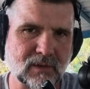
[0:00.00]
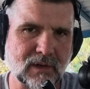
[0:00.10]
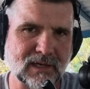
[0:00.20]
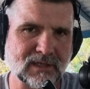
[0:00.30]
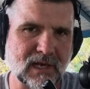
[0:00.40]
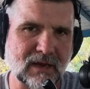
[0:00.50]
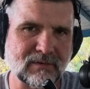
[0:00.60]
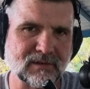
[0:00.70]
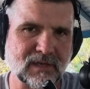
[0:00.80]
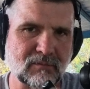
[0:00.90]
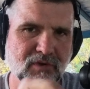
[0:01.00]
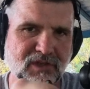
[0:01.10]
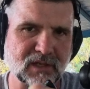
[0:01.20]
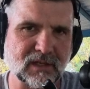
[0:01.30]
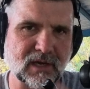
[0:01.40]
round actually have the same
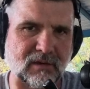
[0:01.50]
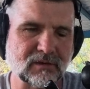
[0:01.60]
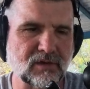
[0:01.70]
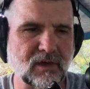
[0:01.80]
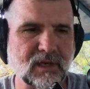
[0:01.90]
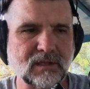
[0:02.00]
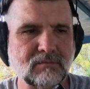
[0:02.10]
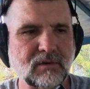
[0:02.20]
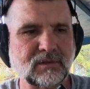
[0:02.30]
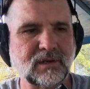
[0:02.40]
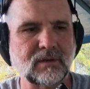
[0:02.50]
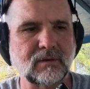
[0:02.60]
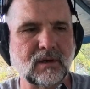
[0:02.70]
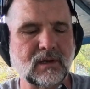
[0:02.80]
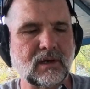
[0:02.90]
projectile. So you got the boat
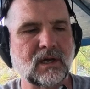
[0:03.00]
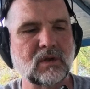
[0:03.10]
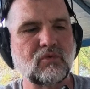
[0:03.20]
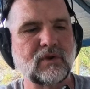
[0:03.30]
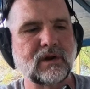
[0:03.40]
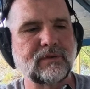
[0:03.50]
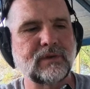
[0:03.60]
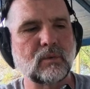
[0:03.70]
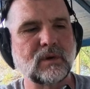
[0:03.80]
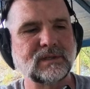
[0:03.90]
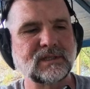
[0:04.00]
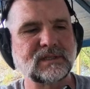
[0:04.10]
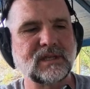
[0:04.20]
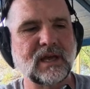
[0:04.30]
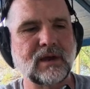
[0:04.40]
tail hollow point on there,
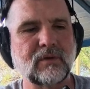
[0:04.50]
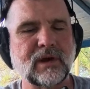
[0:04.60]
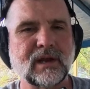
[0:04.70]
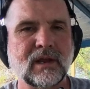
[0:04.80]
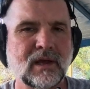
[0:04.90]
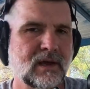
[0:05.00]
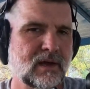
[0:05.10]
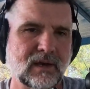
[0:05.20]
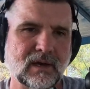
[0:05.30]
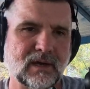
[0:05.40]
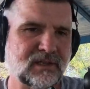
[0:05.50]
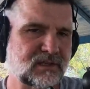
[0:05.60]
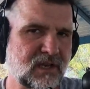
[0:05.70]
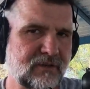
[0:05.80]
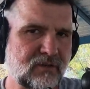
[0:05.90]
168 grain.
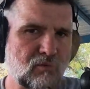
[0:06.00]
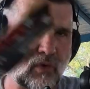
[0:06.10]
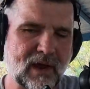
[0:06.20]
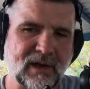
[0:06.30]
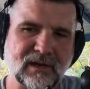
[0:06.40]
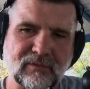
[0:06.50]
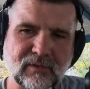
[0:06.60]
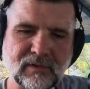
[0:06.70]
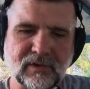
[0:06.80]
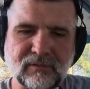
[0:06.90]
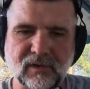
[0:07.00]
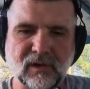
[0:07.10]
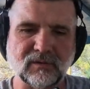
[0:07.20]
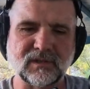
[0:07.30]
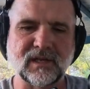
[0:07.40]
Just a different brand, different
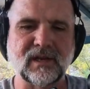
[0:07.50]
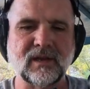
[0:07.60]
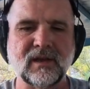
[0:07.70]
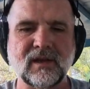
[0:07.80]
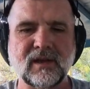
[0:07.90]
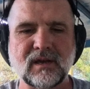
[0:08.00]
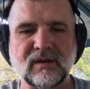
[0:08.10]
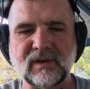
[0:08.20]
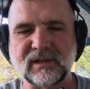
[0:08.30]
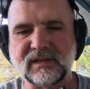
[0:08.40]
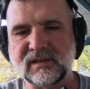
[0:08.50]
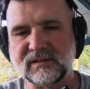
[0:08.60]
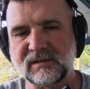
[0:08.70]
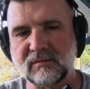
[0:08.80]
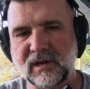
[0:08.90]
load set. I've got
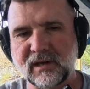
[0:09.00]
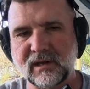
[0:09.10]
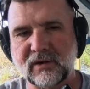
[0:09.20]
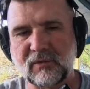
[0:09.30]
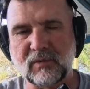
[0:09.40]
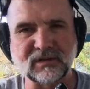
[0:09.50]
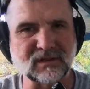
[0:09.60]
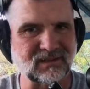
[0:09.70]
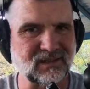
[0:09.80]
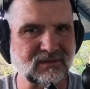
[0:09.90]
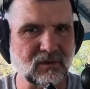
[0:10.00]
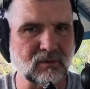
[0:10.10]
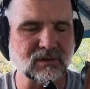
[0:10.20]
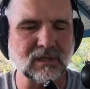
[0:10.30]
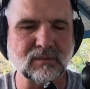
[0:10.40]
these in my carry pouch because these are the
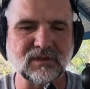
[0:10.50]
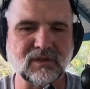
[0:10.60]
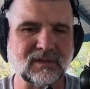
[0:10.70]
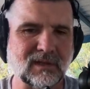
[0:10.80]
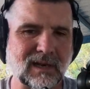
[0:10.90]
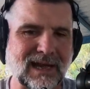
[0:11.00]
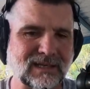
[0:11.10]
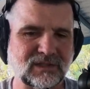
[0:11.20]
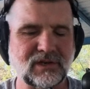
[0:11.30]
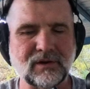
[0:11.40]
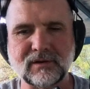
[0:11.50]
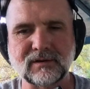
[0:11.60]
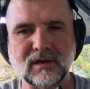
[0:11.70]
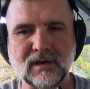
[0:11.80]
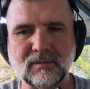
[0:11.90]
ones I was using last year
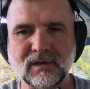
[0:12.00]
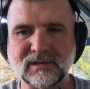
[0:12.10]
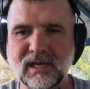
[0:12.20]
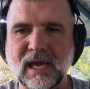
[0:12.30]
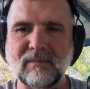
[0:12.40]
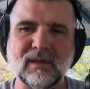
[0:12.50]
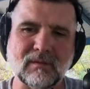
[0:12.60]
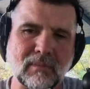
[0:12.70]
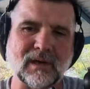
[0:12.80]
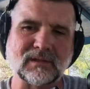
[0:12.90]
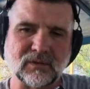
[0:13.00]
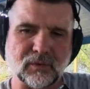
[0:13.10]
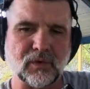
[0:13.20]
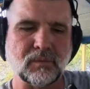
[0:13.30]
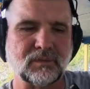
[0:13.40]
because they gave me the best
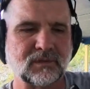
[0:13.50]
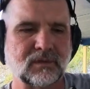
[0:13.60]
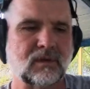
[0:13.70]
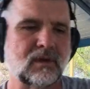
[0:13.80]
groups.